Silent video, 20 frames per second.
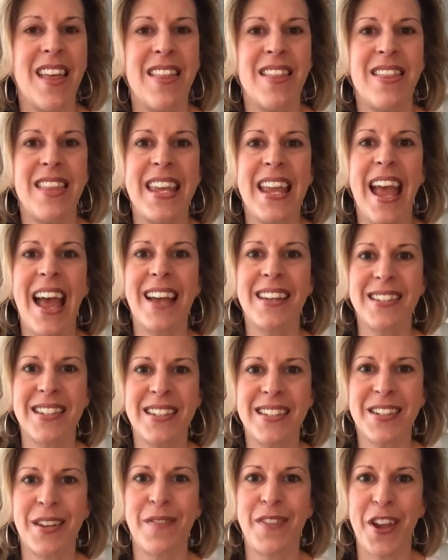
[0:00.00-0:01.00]
the
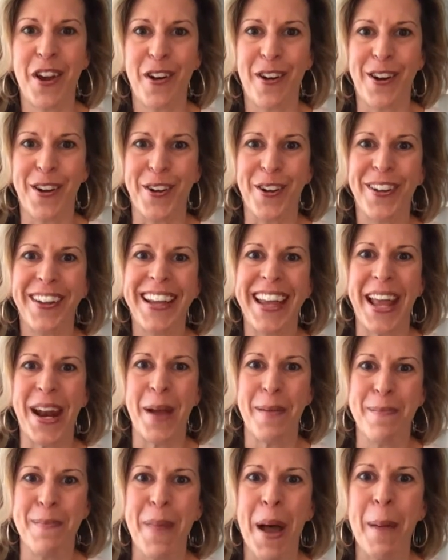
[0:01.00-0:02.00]
essence of the article,
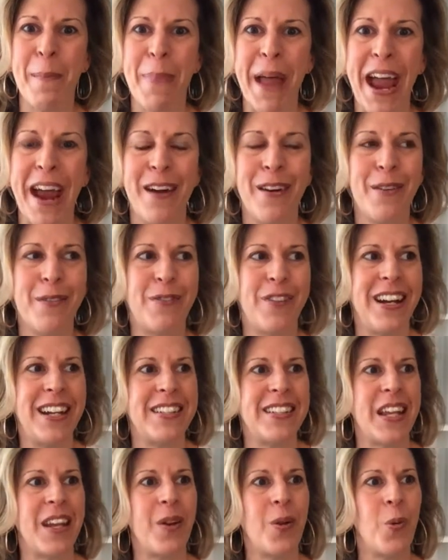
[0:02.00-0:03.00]
again, I'm
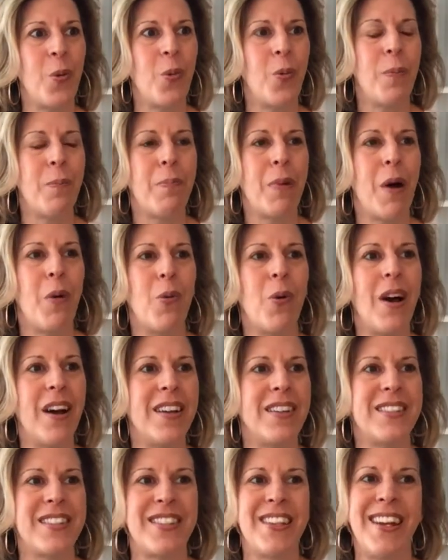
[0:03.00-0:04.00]
paraphrasing, but
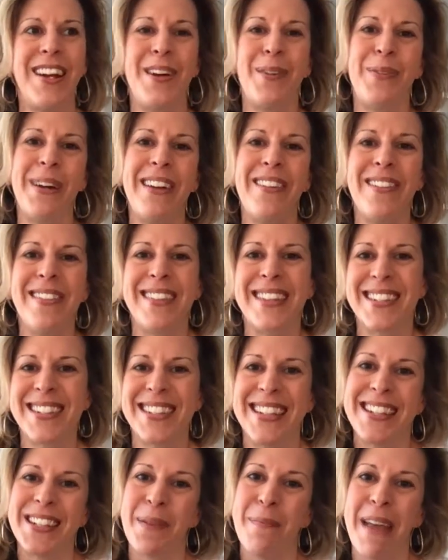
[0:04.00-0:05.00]
was,
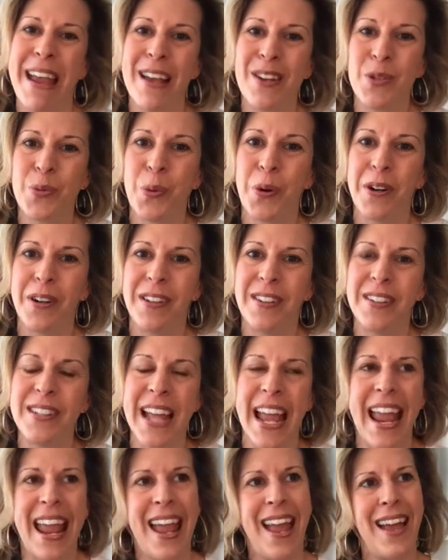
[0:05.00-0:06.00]
it's a man's world
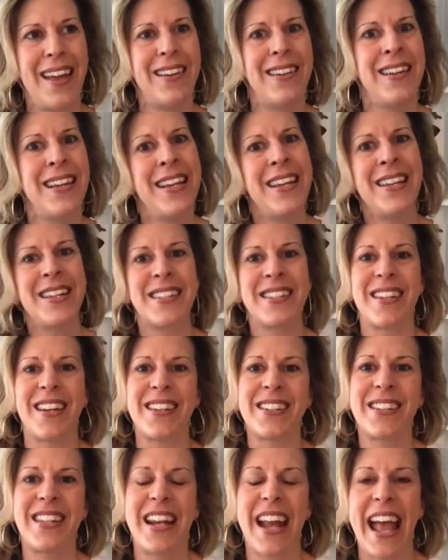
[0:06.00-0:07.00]
and
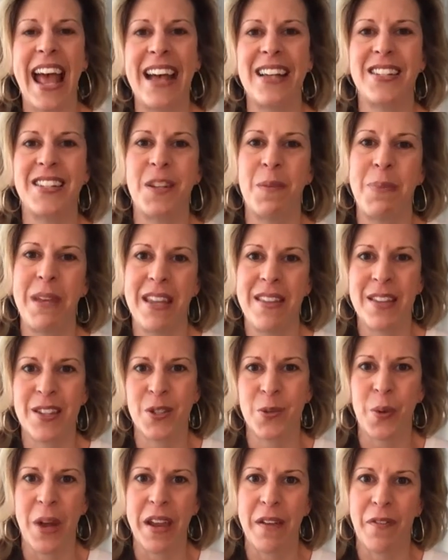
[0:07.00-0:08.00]
sucks that it has to be
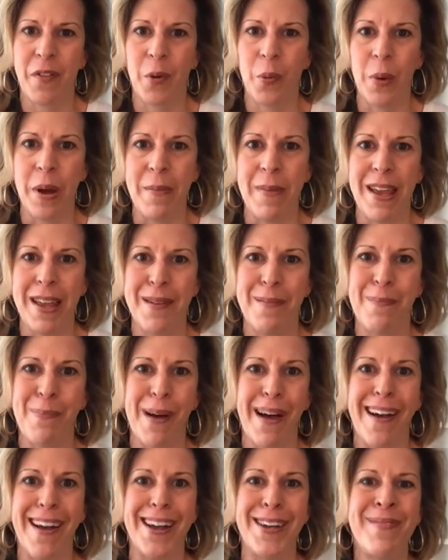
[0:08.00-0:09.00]
this way for women,
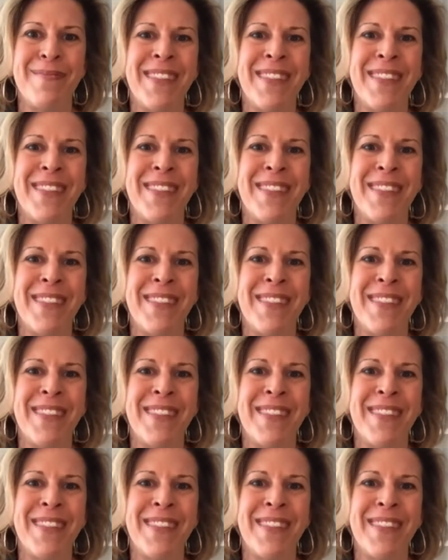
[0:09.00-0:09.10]
but,